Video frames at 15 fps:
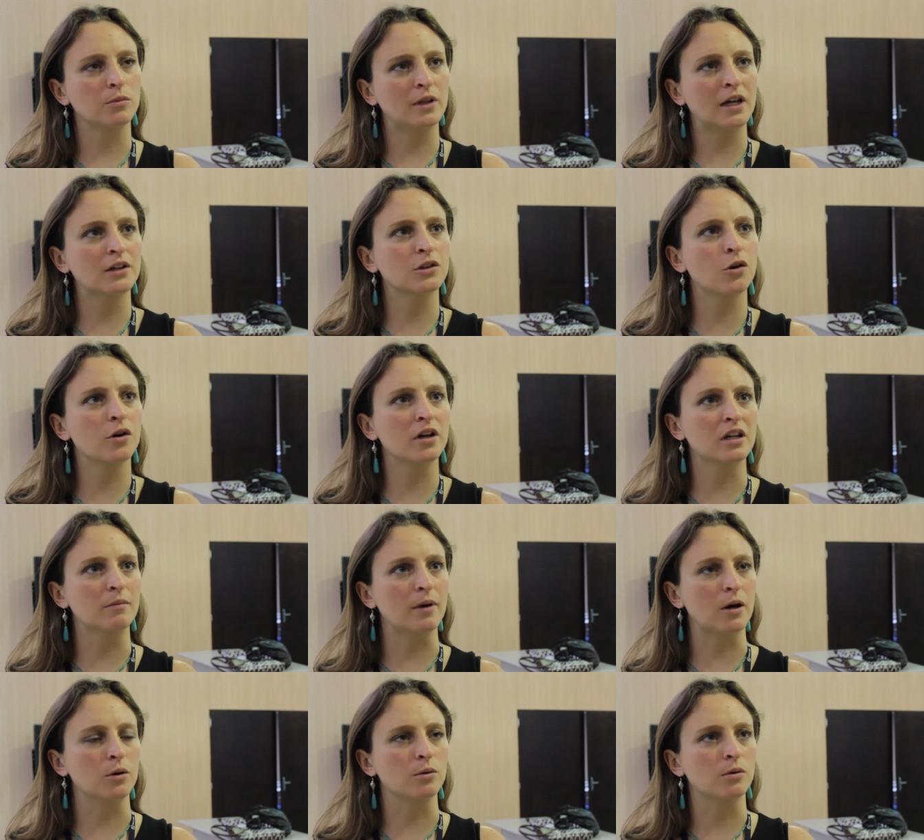they're talking
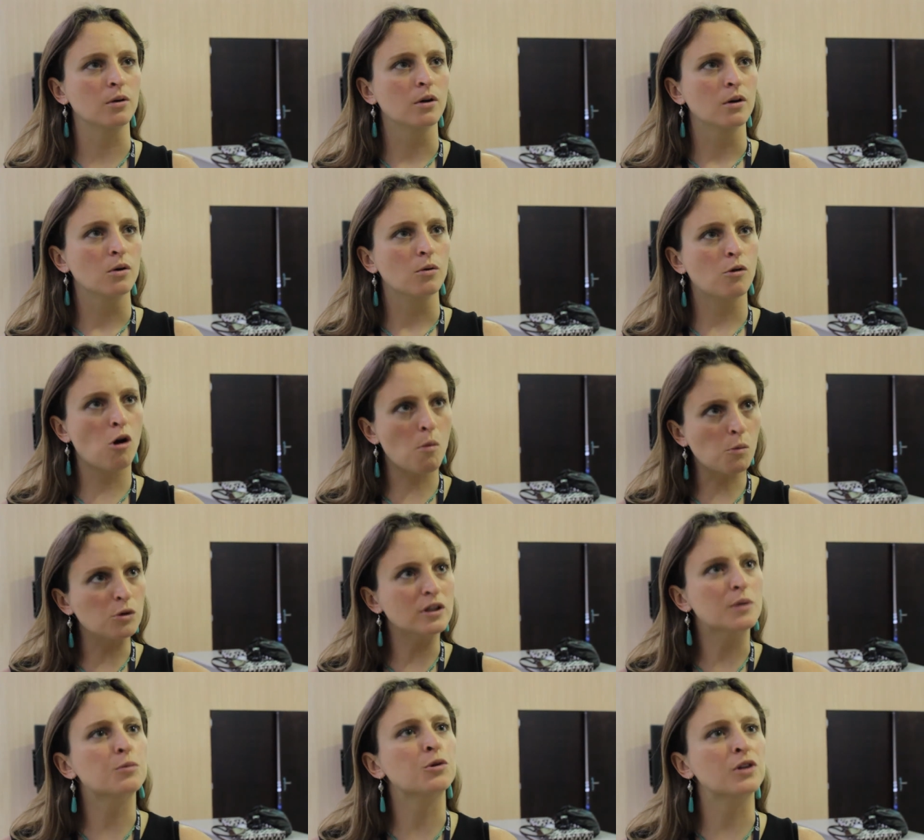about
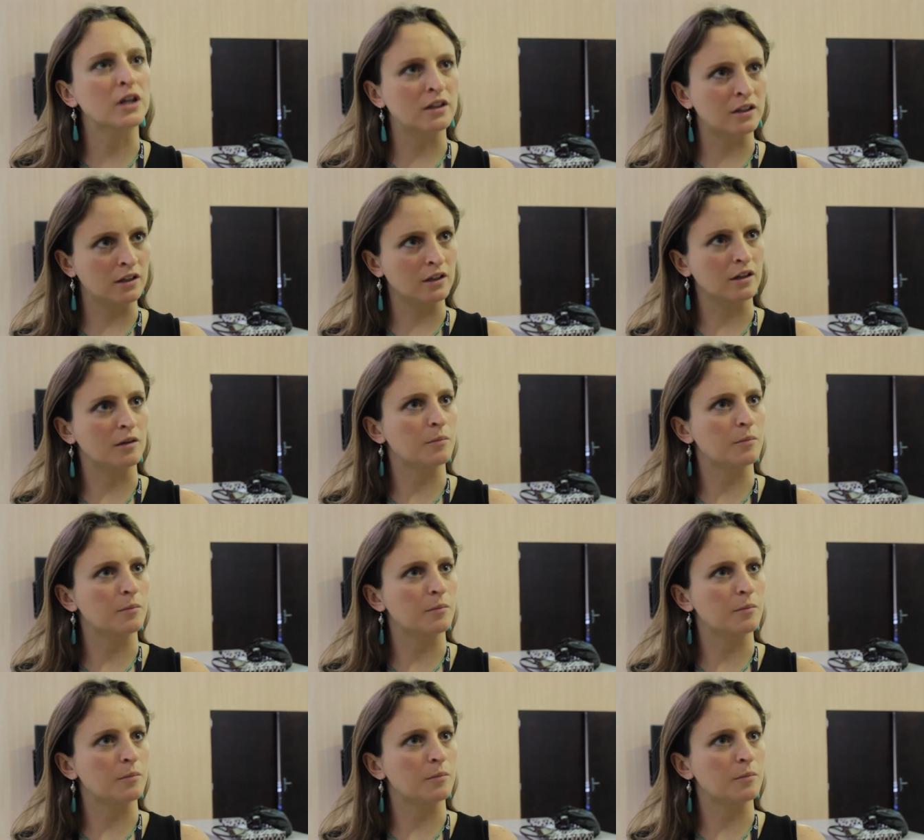commonly protecting an